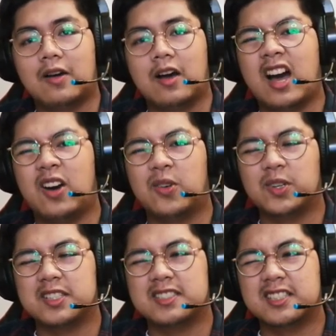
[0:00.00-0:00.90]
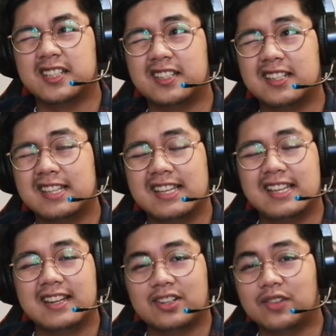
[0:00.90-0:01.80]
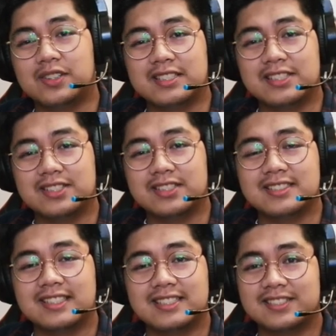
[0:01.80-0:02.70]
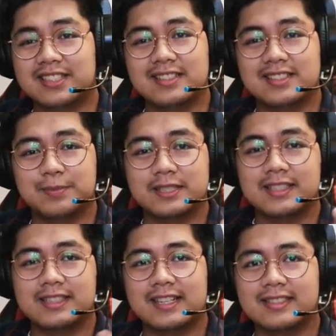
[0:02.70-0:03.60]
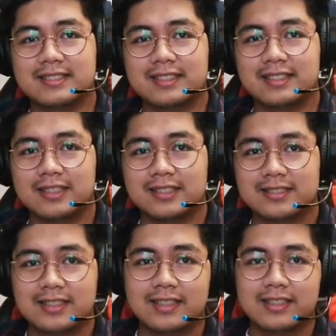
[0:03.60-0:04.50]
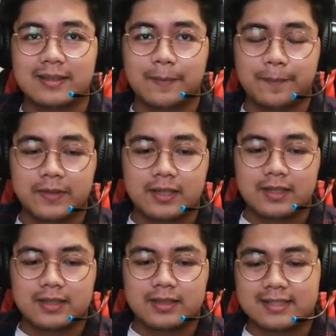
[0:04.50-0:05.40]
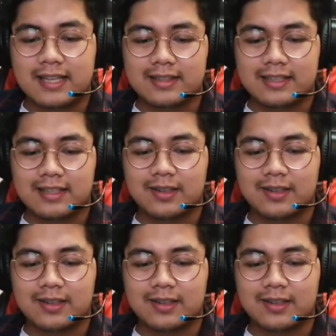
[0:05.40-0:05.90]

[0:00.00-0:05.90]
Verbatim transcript: How was their conversations, exchanges presented as? And then there's the the setting